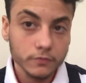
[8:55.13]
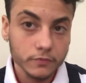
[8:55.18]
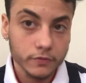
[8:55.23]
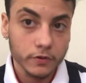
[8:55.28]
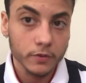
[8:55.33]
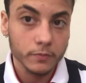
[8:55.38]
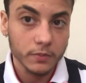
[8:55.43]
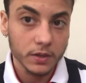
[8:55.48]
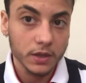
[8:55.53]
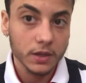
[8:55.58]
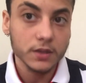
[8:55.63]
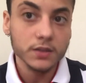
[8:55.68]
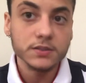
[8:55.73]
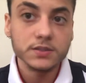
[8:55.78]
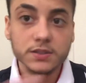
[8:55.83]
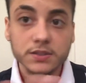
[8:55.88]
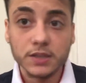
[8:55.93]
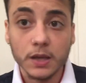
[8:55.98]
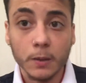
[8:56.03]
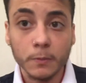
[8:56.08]
for me,
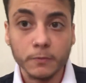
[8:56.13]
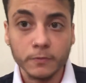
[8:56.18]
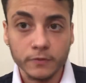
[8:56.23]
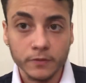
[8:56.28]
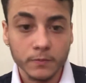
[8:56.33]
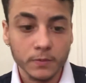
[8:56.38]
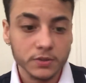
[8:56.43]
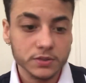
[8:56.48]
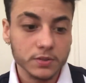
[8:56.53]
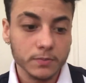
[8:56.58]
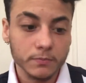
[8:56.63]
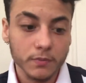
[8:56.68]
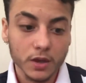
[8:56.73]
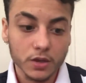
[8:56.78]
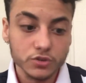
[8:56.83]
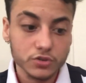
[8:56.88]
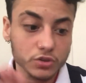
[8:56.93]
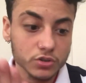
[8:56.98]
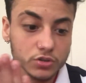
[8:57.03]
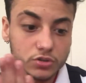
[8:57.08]
since I'm female to
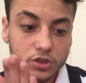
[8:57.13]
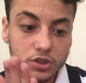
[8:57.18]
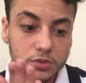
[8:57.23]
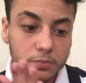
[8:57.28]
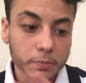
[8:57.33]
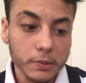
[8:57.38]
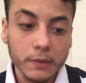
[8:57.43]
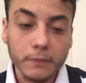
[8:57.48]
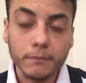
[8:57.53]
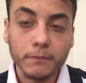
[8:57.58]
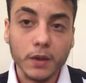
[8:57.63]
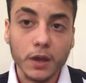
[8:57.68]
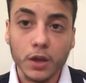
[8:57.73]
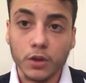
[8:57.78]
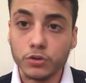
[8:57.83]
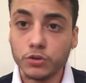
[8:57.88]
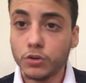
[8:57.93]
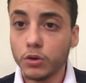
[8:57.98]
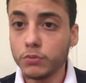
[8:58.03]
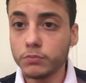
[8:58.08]
male, so you just put
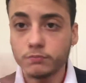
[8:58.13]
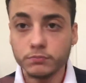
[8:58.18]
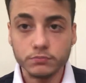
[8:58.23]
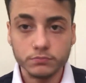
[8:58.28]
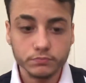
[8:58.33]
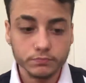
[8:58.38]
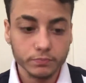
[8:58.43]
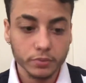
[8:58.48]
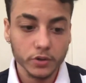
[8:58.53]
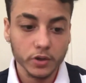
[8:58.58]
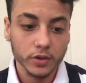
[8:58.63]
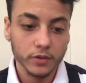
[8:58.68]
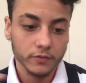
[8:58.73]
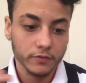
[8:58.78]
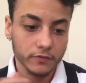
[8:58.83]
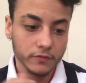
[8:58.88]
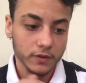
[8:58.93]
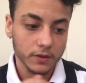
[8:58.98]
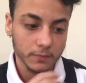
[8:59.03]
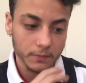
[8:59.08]
male, don't put
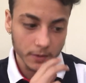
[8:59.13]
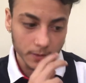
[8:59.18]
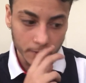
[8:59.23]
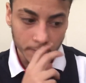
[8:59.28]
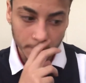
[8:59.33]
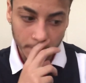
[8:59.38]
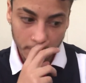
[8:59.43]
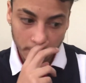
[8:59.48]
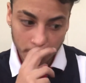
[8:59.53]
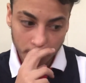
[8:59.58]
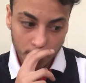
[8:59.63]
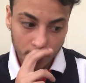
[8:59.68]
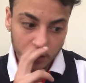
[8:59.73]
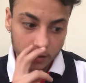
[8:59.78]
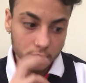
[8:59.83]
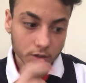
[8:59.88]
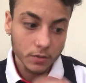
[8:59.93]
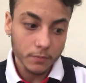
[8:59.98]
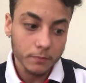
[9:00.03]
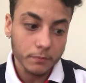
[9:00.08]
female.
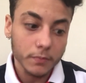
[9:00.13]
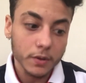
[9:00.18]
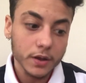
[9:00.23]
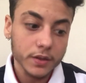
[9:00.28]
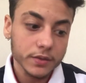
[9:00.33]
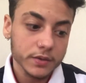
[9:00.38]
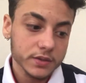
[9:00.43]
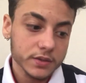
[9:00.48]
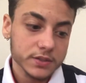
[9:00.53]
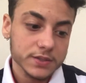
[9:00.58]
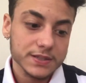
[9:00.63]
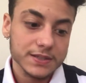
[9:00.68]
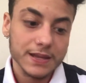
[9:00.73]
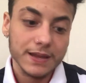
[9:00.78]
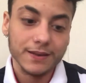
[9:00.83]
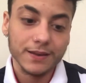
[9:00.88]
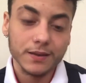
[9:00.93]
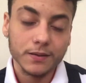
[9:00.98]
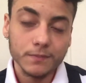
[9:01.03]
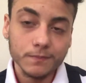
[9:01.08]
Your mother's
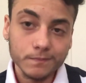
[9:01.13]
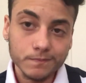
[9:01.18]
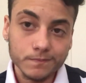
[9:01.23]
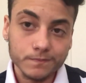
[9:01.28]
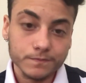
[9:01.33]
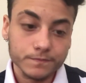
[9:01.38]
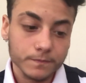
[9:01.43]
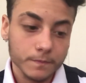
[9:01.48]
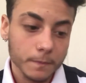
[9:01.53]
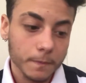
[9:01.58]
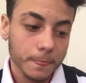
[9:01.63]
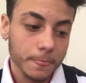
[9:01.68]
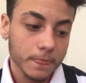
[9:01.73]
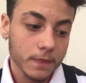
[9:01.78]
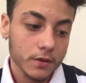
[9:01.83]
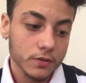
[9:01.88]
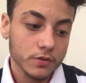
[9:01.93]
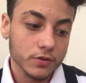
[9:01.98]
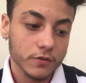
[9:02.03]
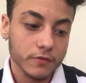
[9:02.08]
name,
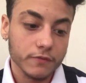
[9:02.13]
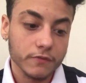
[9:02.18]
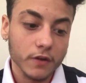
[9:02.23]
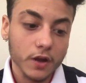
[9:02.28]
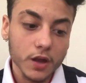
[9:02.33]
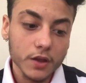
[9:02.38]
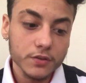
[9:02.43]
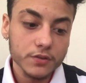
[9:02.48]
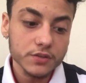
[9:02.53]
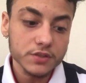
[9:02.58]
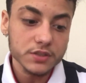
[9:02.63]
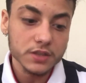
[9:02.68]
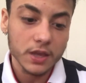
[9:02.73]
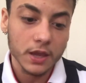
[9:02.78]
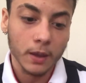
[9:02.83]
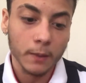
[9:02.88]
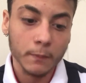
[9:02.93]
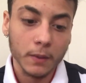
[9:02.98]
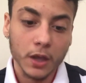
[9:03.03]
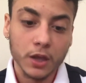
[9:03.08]
your father's
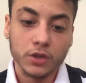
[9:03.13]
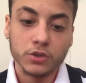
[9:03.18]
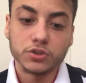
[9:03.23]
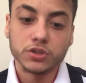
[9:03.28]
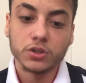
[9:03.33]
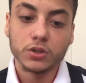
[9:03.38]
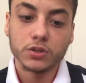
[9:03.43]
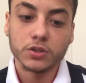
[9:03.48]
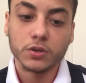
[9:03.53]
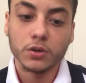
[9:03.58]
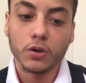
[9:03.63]
name, and you should